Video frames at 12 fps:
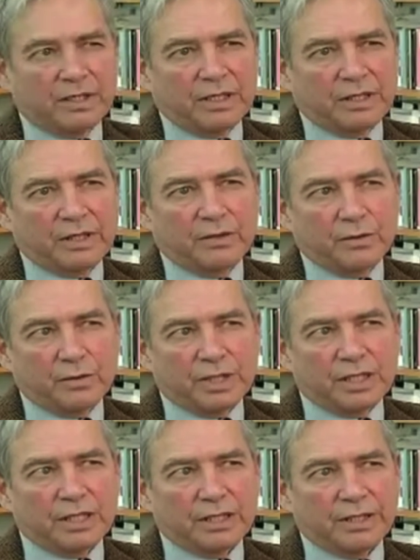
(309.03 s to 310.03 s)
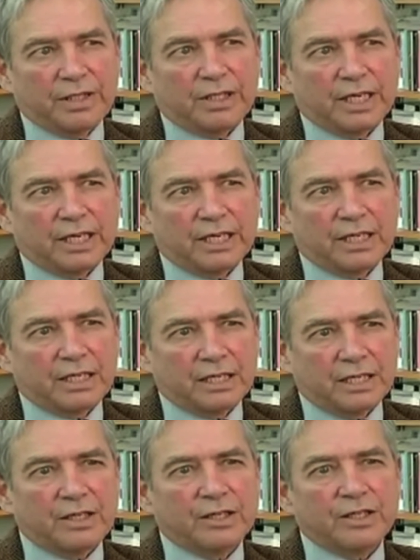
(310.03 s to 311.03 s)
disconnect, I just shut
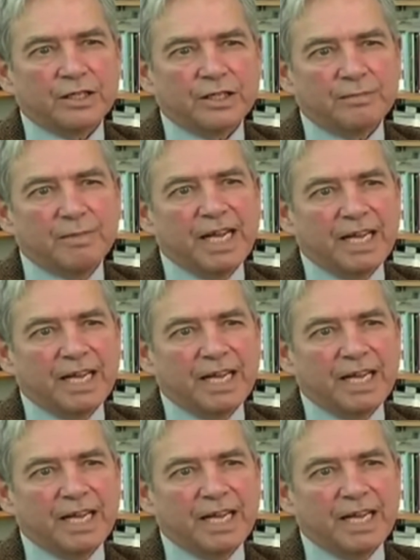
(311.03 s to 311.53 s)
down. So the